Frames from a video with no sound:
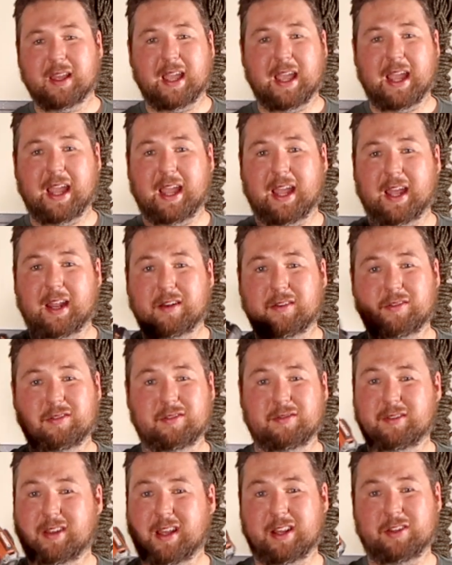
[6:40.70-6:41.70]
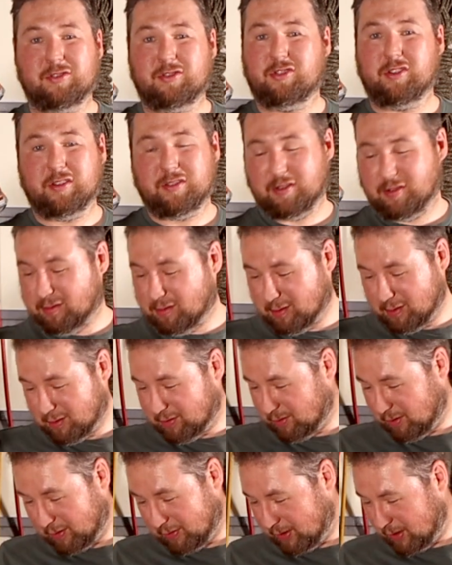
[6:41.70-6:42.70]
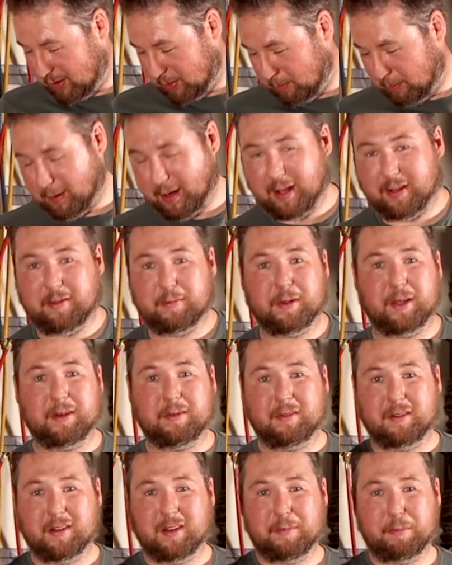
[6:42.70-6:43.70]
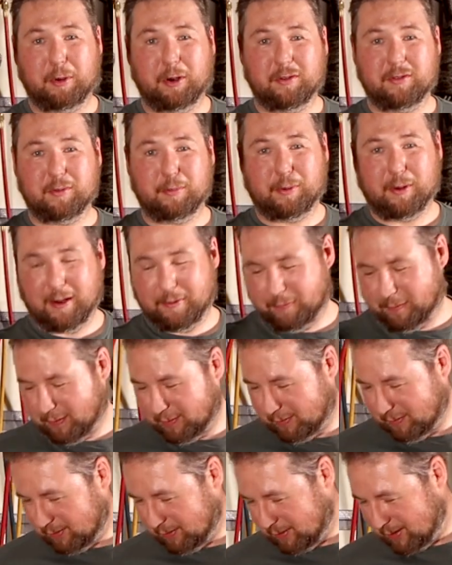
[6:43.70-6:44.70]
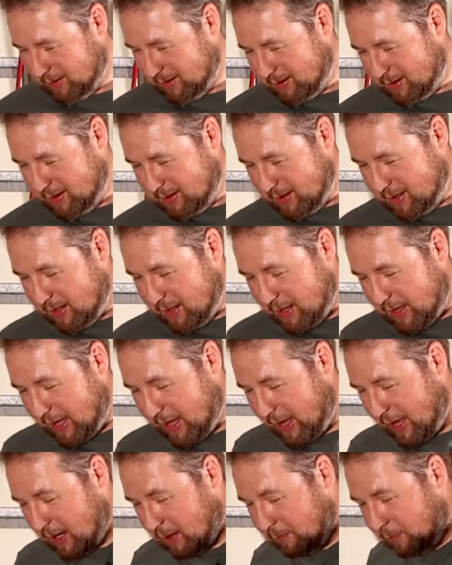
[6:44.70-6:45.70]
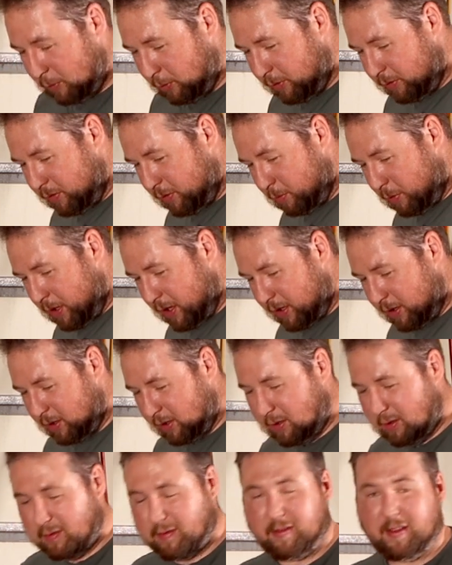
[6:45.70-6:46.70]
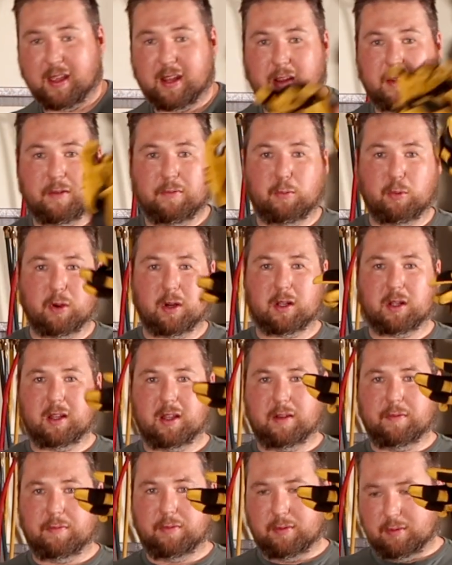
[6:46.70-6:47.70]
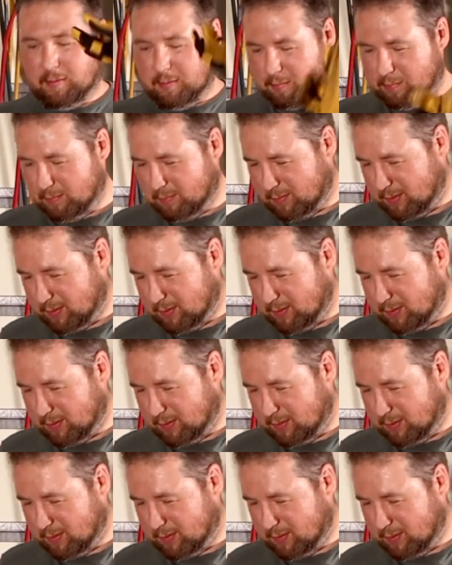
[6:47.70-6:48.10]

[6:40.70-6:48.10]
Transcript: and it's just as good as all the other brands, but personal preference. And of course, you want a good set of work gloves.